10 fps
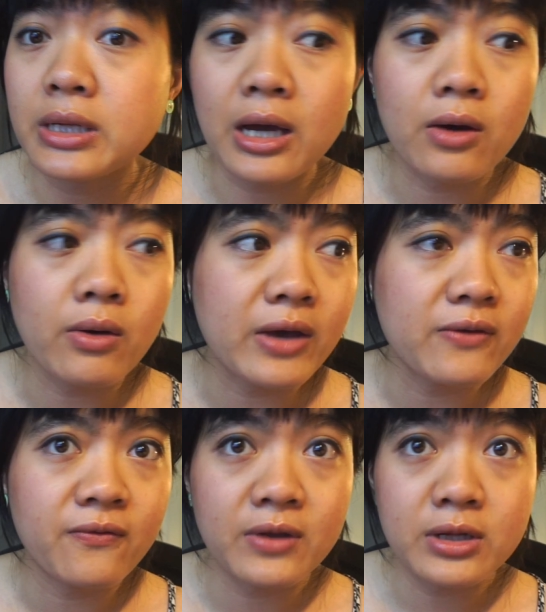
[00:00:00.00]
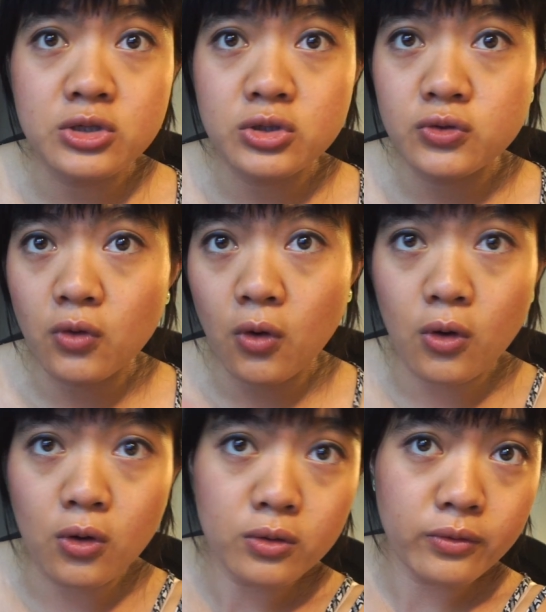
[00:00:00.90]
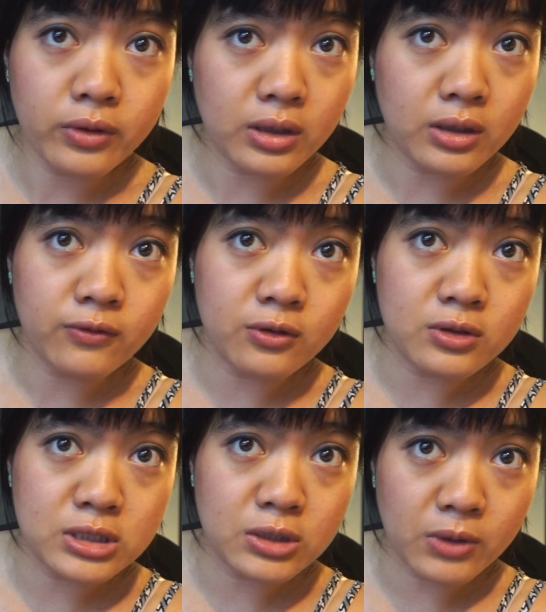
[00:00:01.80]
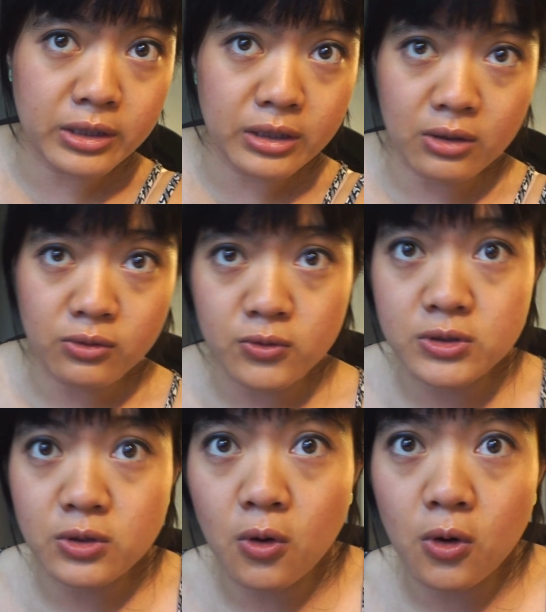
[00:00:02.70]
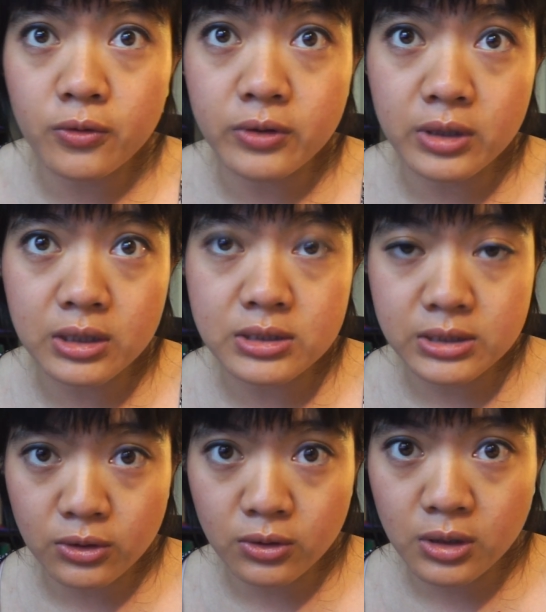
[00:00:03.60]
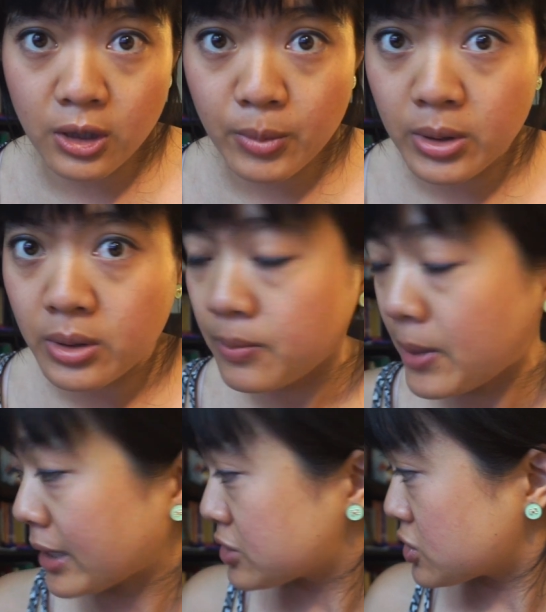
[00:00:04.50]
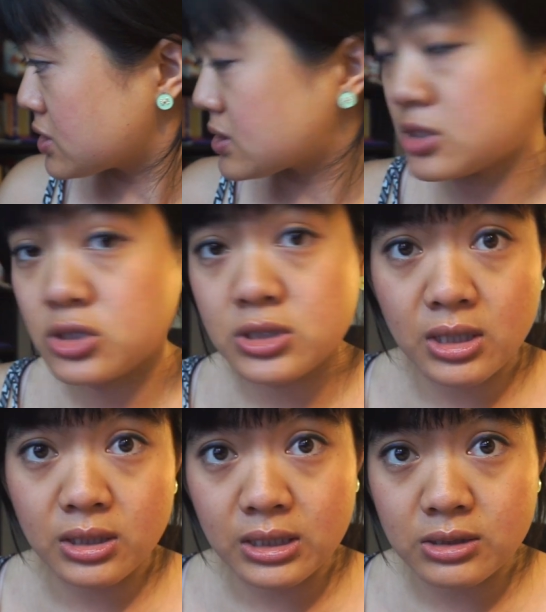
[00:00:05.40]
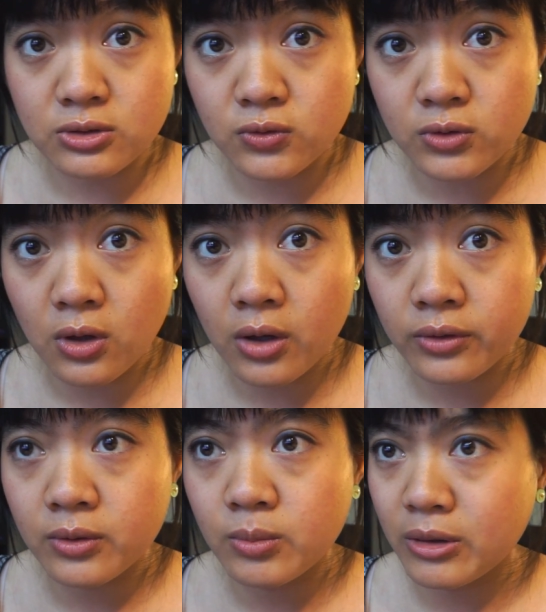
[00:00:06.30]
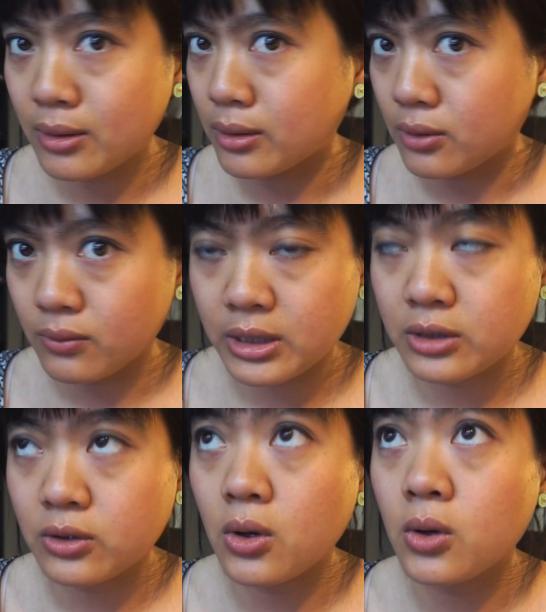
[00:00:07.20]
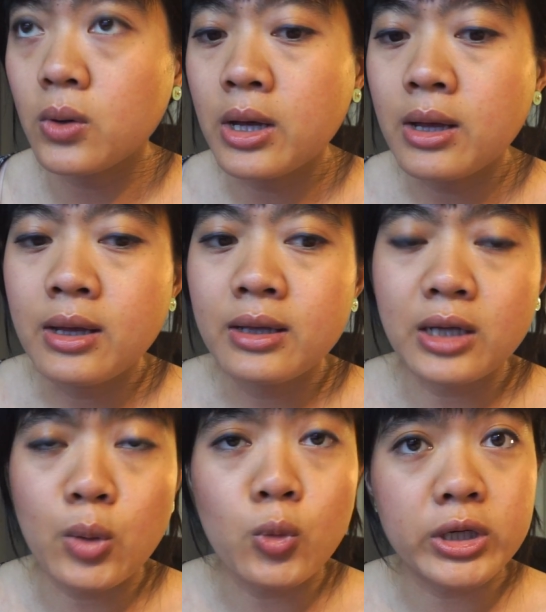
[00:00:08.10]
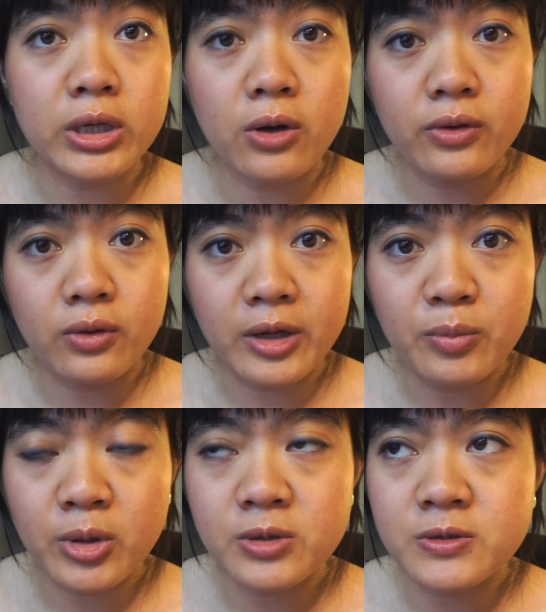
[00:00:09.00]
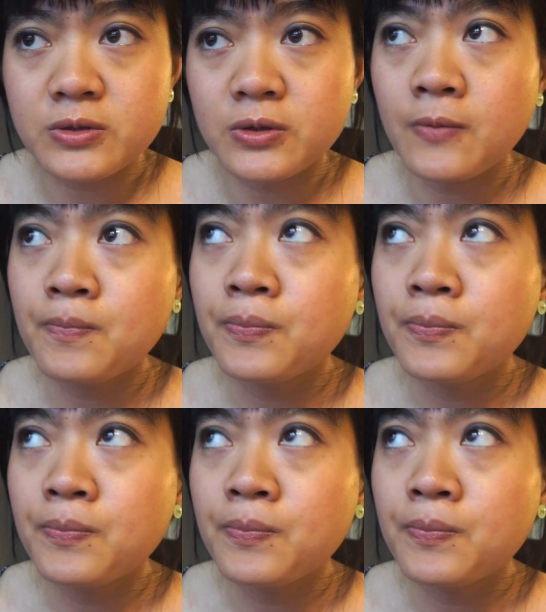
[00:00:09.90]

now. I finished all the, if you can see it right there, those are all the Sticker Club packages. They just need a doodle on them and then they're ready to go. Now I'm working on the light parcel.